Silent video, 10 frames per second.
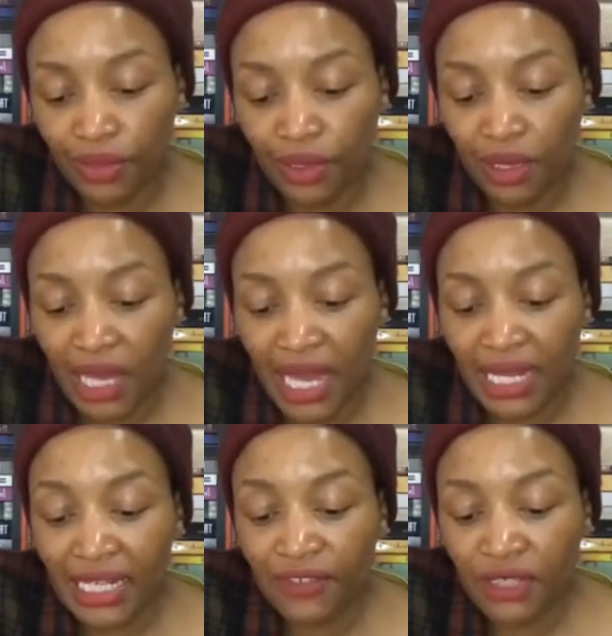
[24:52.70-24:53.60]
I
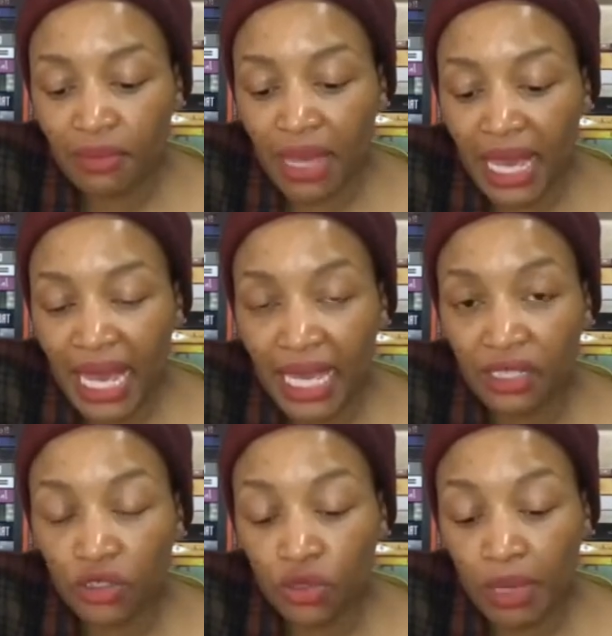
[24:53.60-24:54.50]
lifted my hand
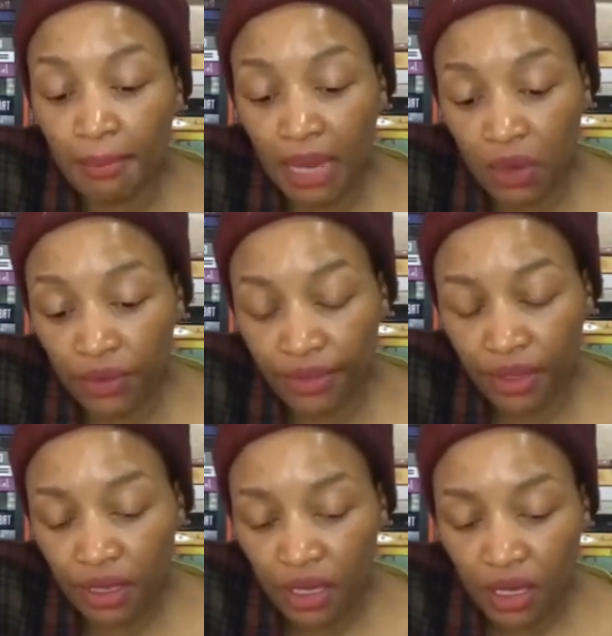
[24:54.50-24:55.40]
to my mouth,
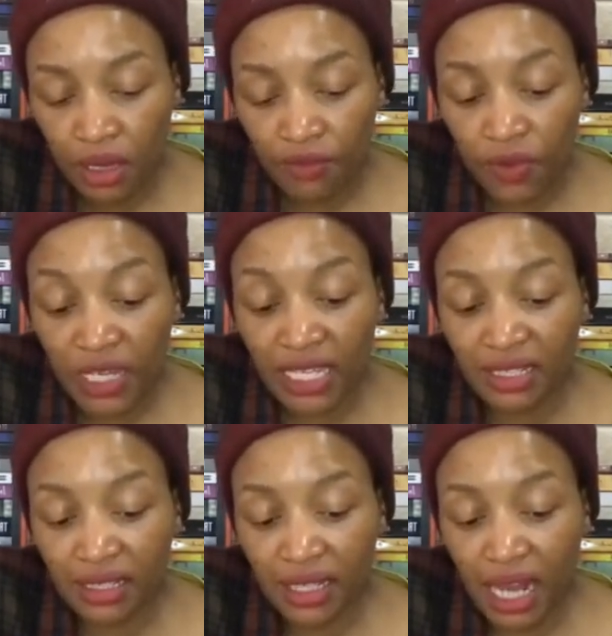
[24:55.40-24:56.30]
forgetting
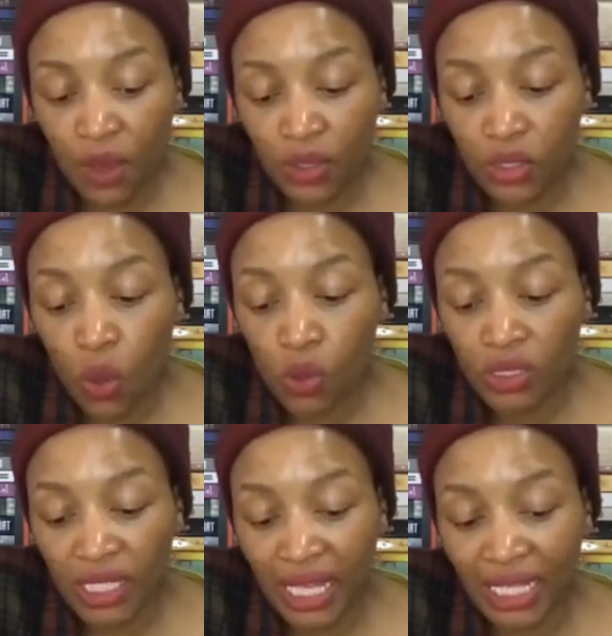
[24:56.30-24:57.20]
that I was holding
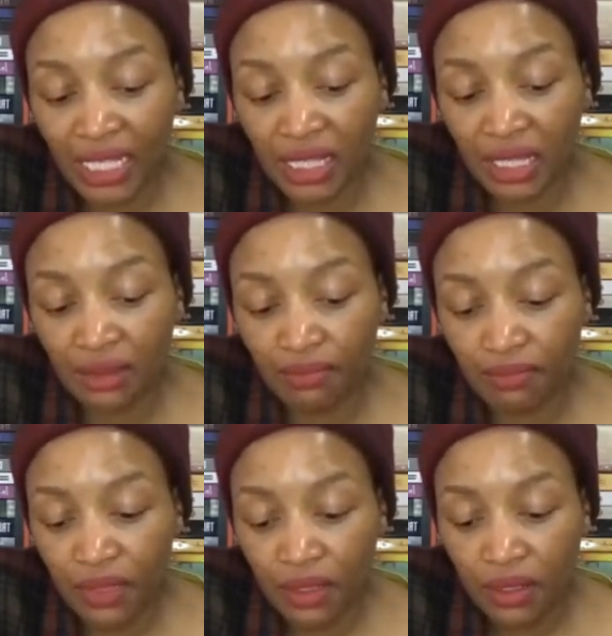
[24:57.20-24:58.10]
anything.
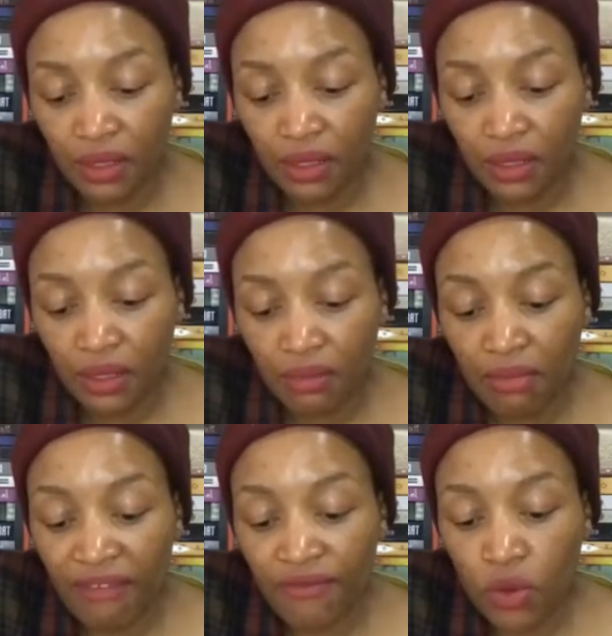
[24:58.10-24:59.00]
My
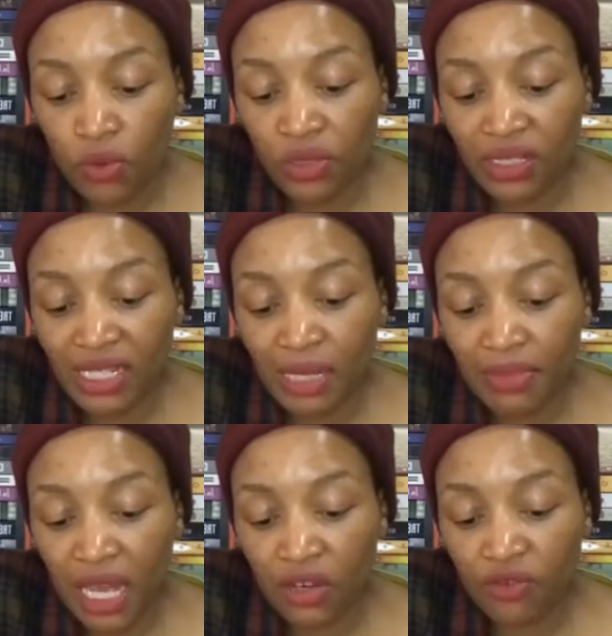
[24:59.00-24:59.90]
phone slipped out
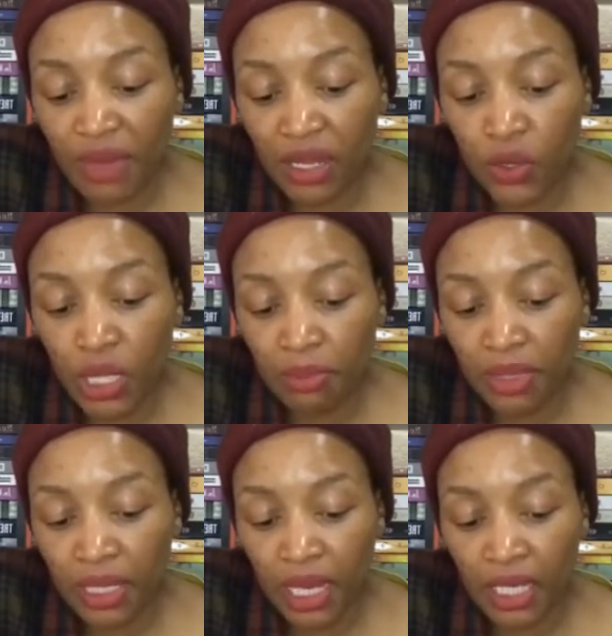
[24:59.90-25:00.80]
of my grip
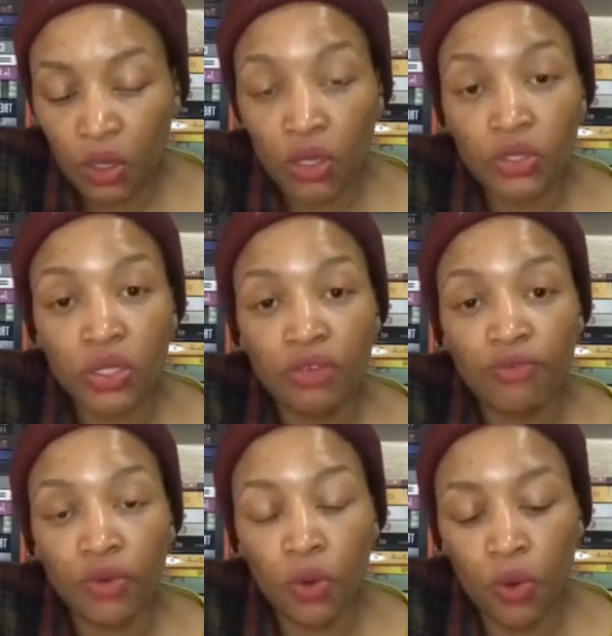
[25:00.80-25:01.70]
and onto the
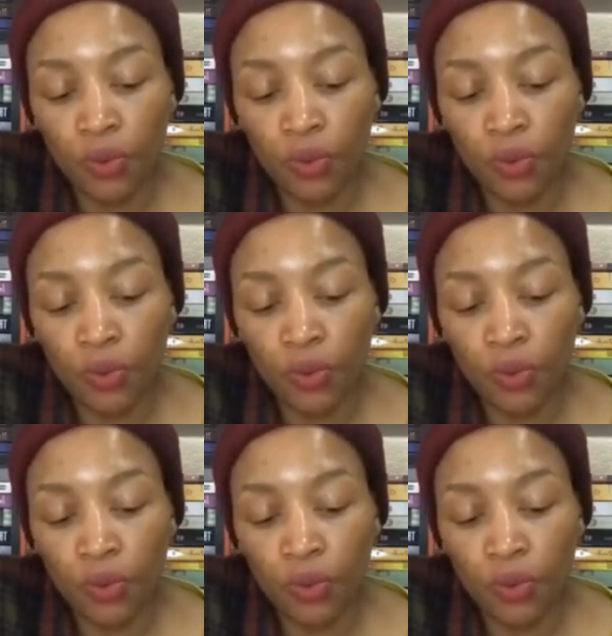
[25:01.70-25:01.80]
floor.